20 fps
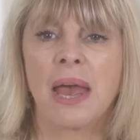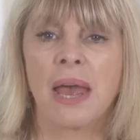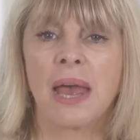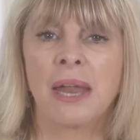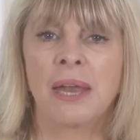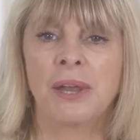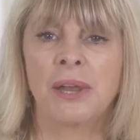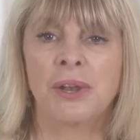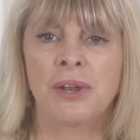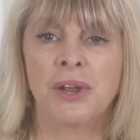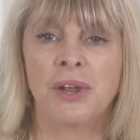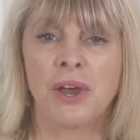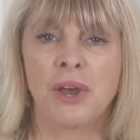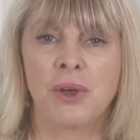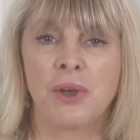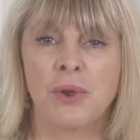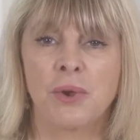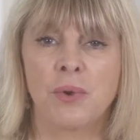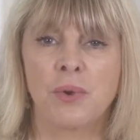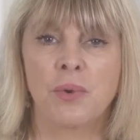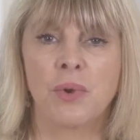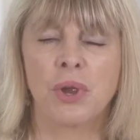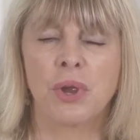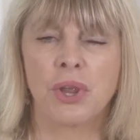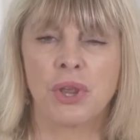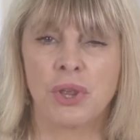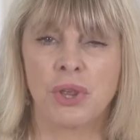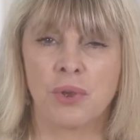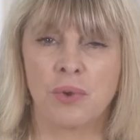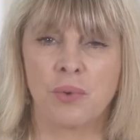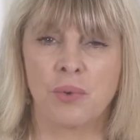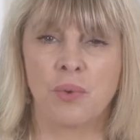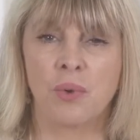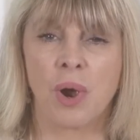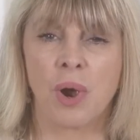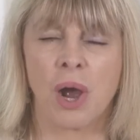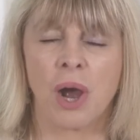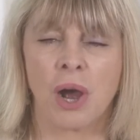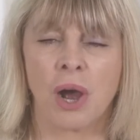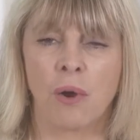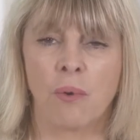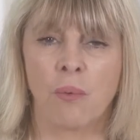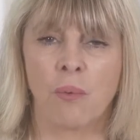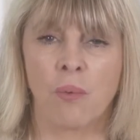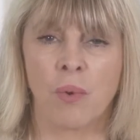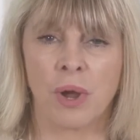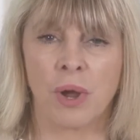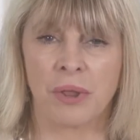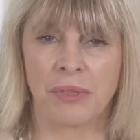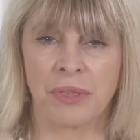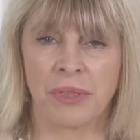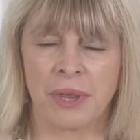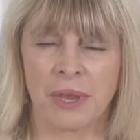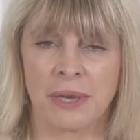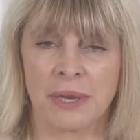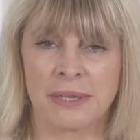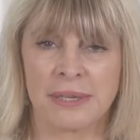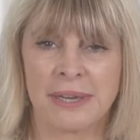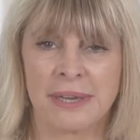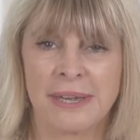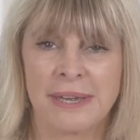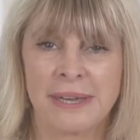and know you are worth it.